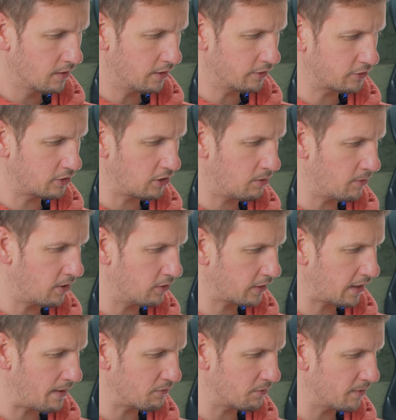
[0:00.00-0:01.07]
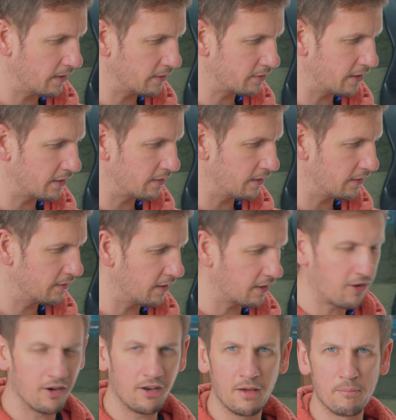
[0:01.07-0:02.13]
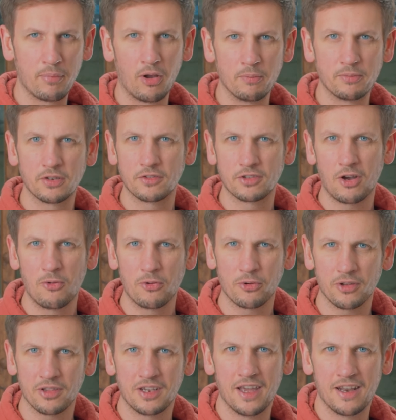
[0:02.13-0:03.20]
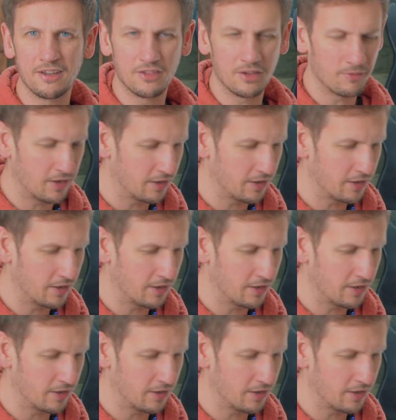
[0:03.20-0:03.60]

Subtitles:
As Tom, our cameraman, said, they're kind of like blobs of solder at the end of them.